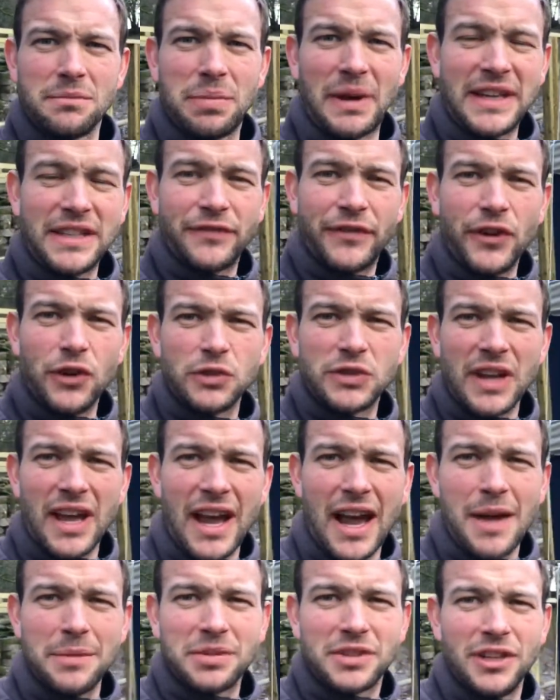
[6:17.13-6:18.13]
Place feels
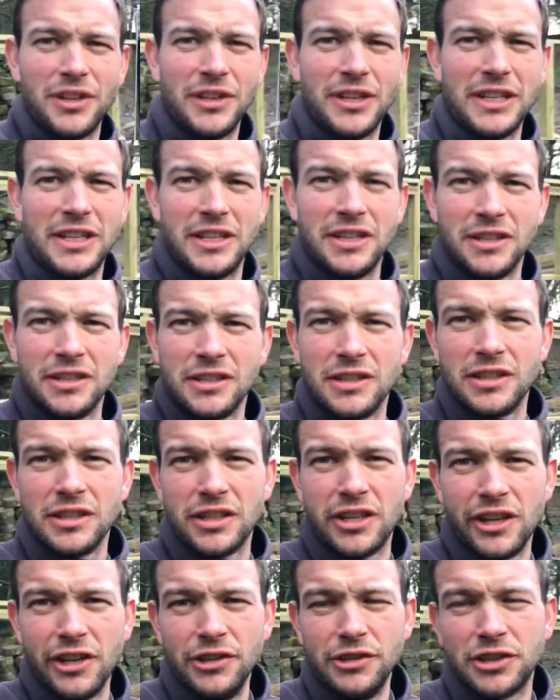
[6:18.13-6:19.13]
absolutely
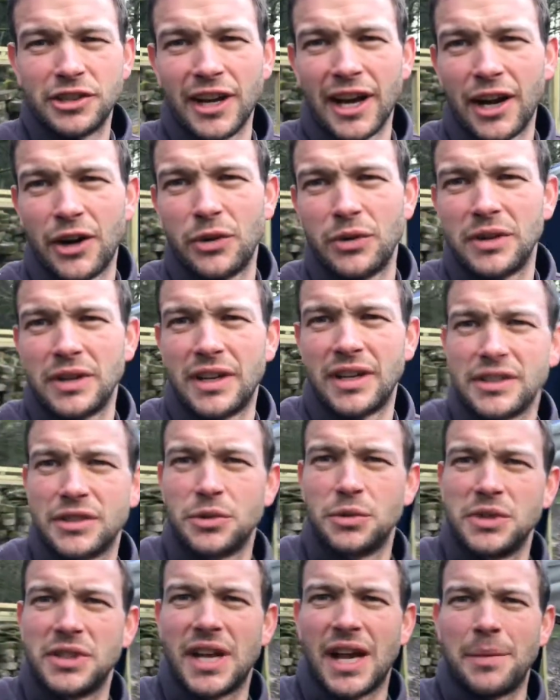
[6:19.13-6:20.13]
huge now, as
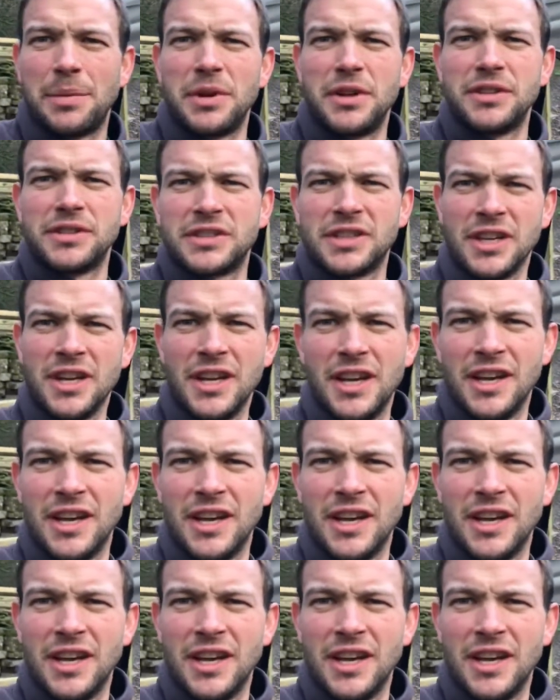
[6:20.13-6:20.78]
always happens.